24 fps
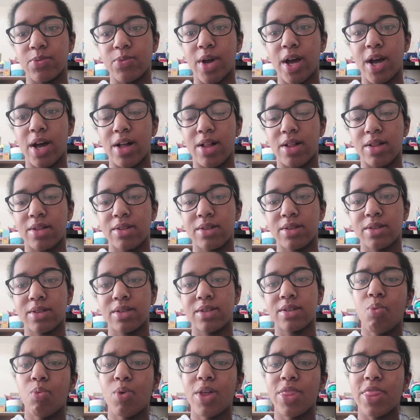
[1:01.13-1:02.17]
well.
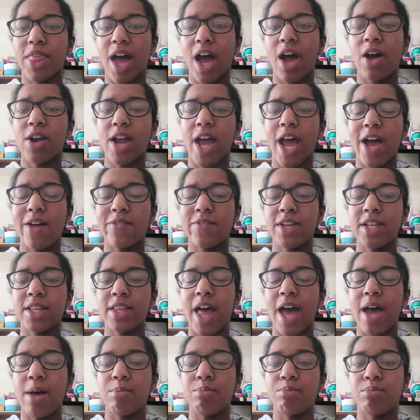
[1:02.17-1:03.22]
Without having
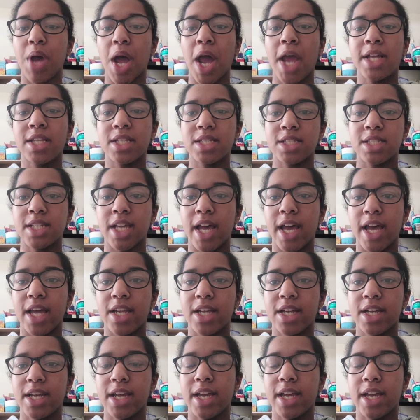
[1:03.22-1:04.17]
that mindset,